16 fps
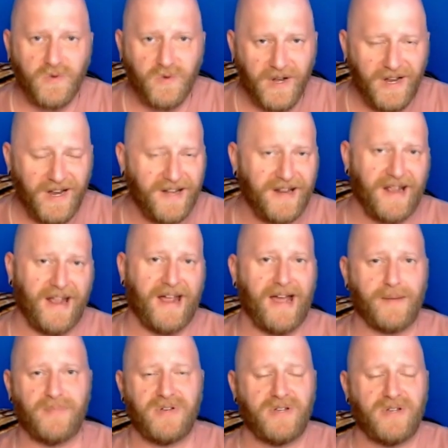an
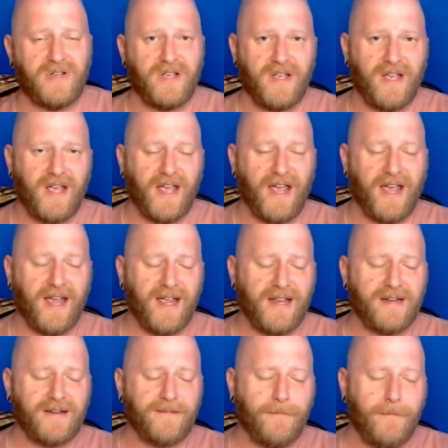app?
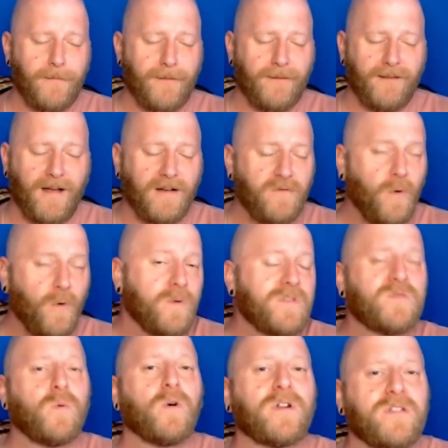And I've always
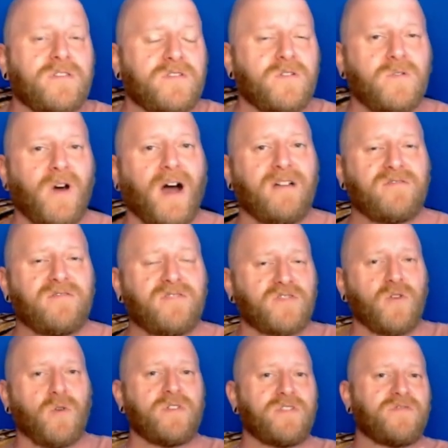wanted to, I've just
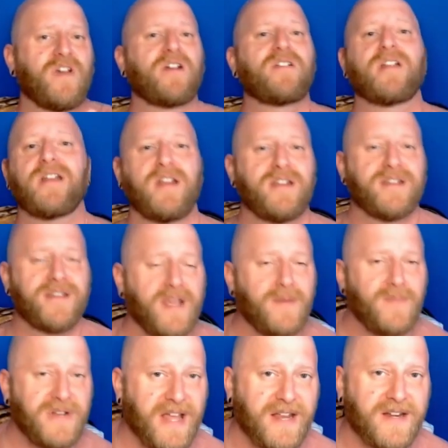always found it
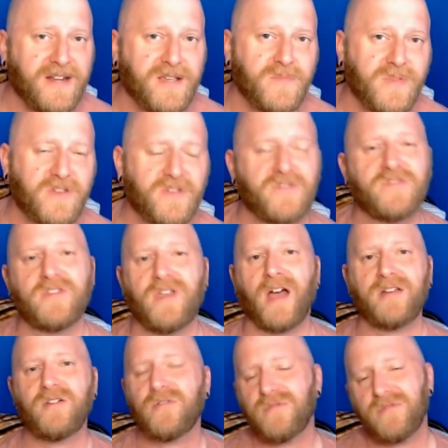intimidating because I
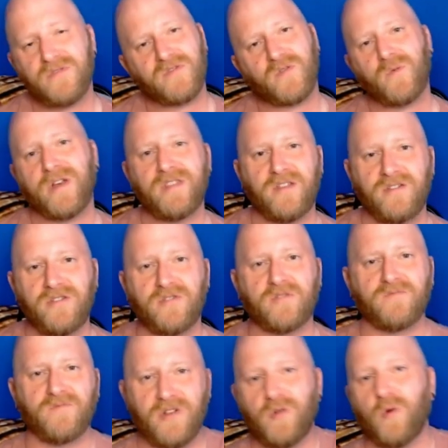know there's a way that you can
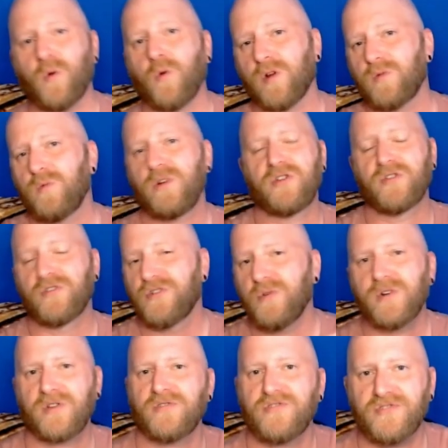record what you're doing
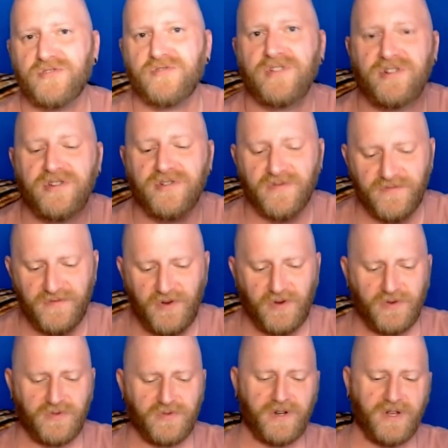on the screen of your phone,